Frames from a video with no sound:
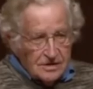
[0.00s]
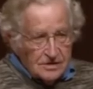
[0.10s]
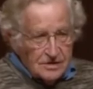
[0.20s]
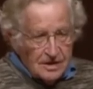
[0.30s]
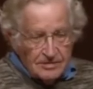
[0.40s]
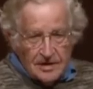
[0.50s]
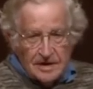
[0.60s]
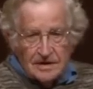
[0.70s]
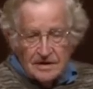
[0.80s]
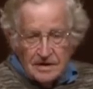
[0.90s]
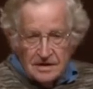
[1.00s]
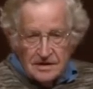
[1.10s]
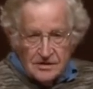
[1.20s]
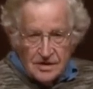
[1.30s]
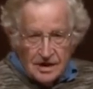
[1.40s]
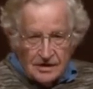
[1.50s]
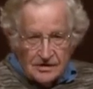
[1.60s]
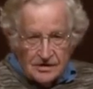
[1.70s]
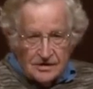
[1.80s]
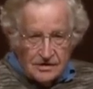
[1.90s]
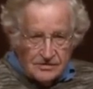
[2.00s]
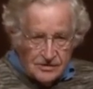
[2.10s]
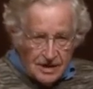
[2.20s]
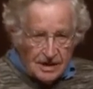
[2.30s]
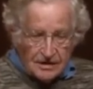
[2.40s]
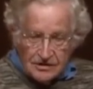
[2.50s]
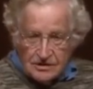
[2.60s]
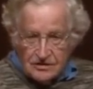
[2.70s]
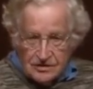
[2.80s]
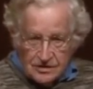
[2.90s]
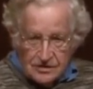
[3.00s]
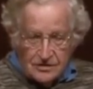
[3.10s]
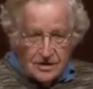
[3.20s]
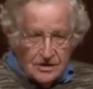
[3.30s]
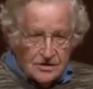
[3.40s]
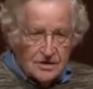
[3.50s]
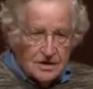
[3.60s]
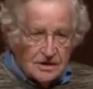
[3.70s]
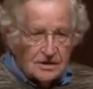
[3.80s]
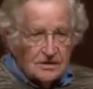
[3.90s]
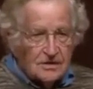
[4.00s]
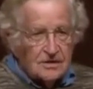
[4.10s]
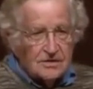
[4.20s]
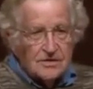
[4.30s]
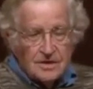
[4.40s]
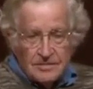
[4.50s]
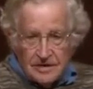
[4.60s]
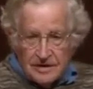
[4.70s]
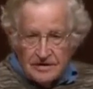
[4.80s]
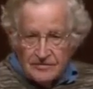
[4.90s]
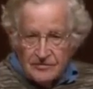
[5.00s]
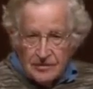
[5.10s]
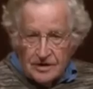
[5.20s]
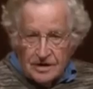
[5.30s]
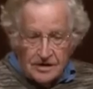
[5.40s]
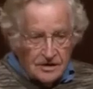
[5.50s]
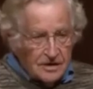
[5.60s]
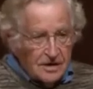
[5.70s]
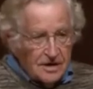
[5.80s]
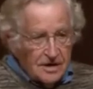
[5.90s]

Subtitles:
separate the sects, Sunni, Shia, Kurds, separate them from one another,